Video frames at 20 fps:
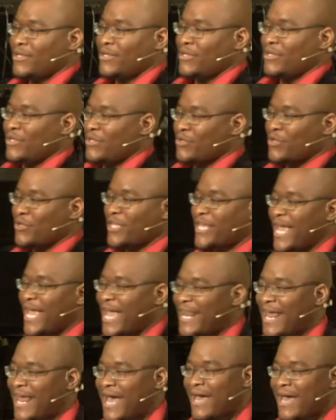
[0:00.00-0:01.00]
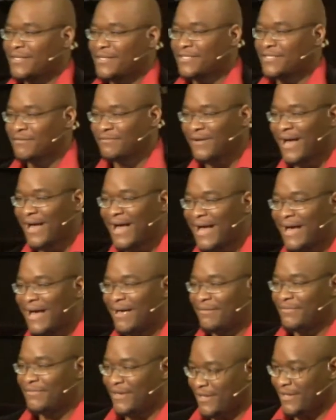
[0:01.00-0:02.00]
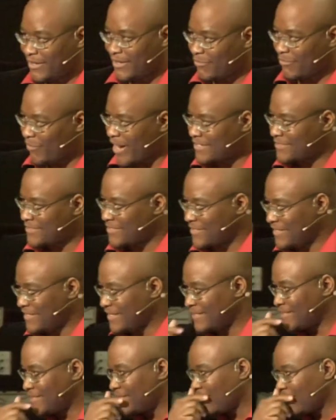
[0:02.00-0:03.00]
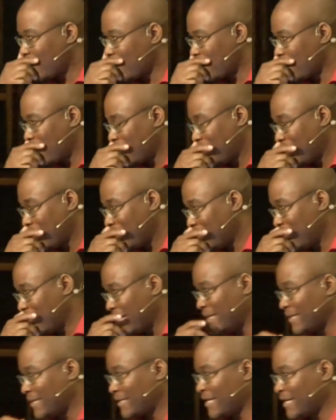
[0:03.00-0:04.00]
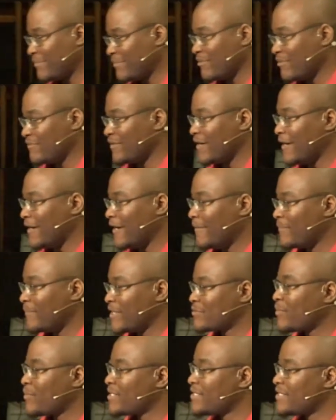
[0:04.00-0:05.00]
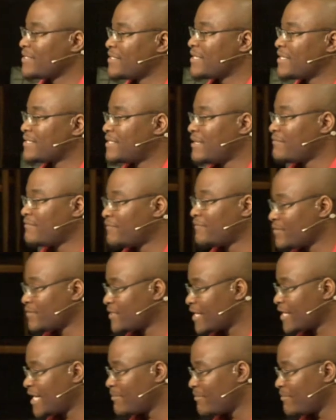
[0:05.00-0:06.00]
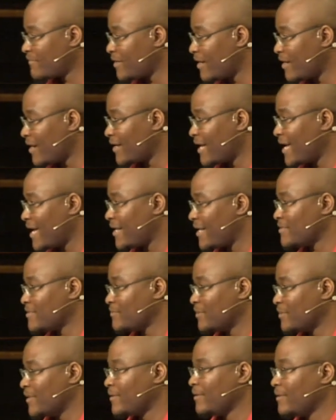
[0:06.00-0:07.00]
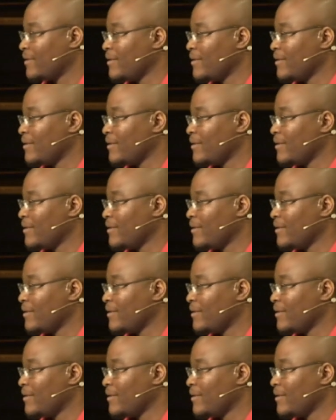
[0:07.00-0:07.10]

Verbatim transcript: You cannot survive in unrighteousness in the kingdom of God. That's why Jesus said, seek first the kingdom of God and his what?